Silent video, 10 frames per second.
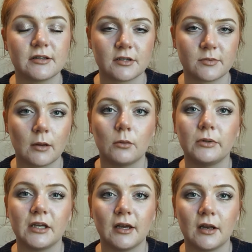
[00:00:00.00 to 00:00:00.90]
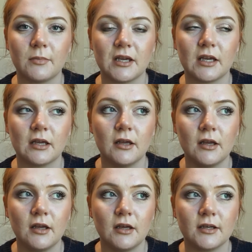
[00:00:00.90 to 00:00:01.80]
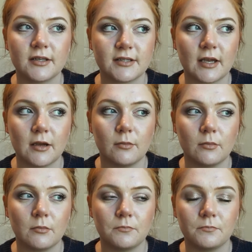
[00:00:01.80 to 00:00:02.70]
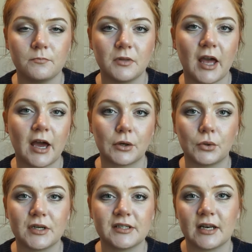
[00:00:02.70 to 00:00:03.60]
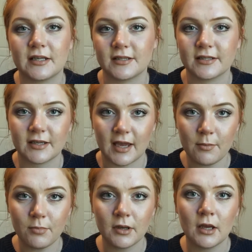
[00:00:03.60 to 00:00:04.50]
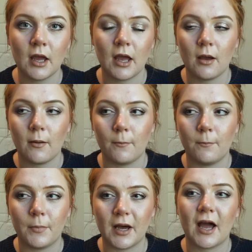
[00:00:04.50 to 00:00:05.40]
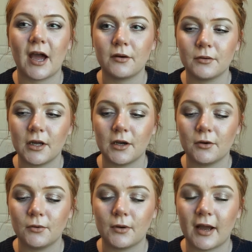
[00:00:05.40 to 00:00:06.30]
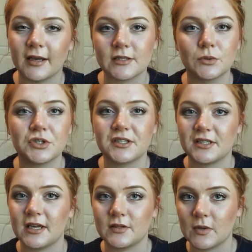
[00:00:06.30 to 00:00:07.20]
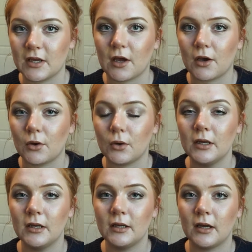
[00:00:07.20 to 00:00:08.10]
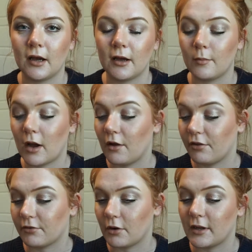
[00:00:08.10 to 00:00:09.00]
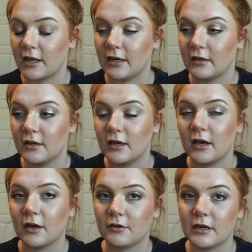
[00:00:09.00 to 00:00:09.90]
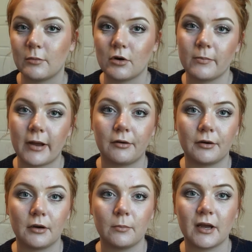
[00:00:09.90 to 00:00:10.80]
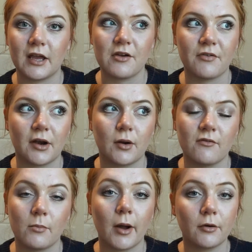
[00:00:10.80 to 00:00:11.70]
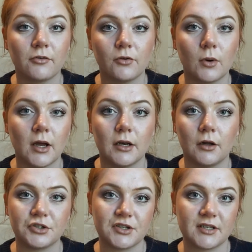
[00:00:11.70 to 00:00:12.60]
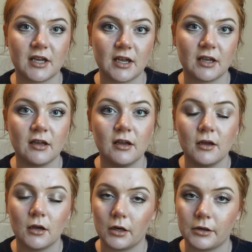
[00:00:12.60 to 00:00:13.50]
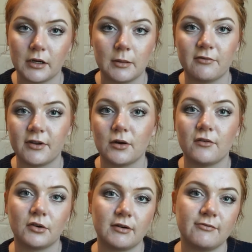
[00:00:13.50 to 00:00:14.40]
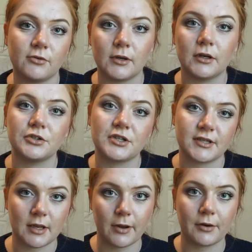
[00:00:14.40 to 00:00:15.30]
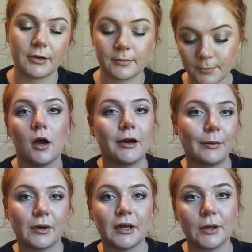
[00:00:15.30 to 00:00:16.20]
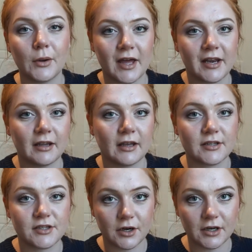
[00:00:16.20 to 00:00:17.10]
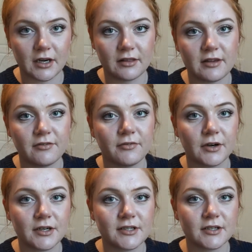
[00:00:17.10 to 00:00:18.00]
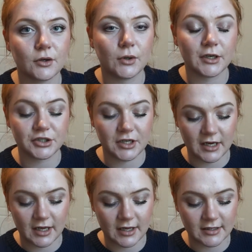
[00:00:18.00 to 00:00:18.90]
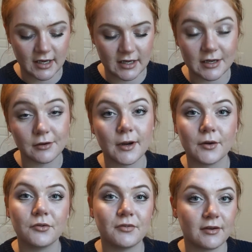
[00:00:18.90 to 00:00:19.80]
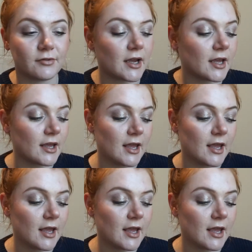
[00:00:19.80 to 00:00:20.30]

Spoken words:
there's probably gonna be some categories that I skip, but I don't know. I guess we'll just see as we go. I'll throw in a cream or a powder, but if I don't have a powder for one, I'll just say a cream. If I don't have a cream for one, I'll just say a powder. All right, we're gonna go ahead and get started. The first question is a year-round favorite,